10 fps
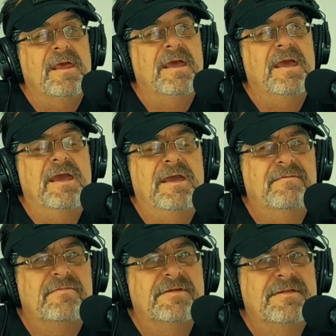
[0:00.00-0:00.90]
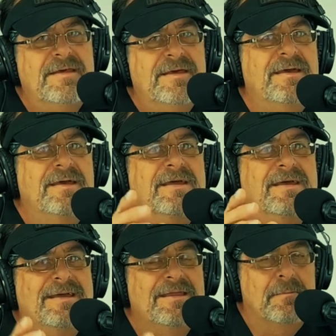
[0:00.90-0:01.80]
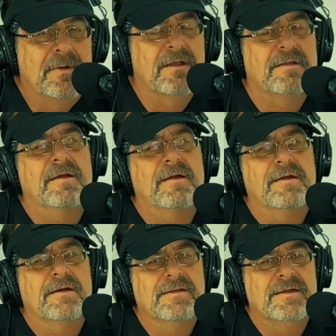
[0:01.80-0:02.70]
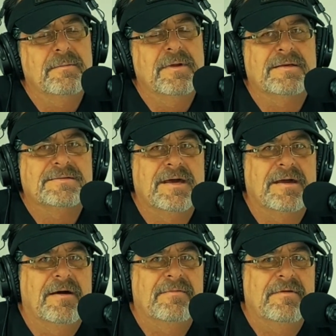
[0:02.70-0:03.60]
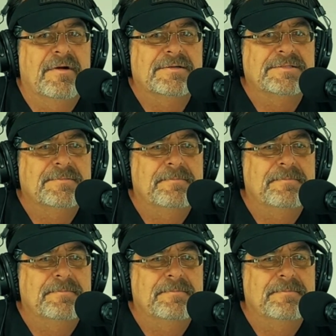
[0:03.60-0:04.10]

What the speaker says: the military couldn't get me to stay off drugs.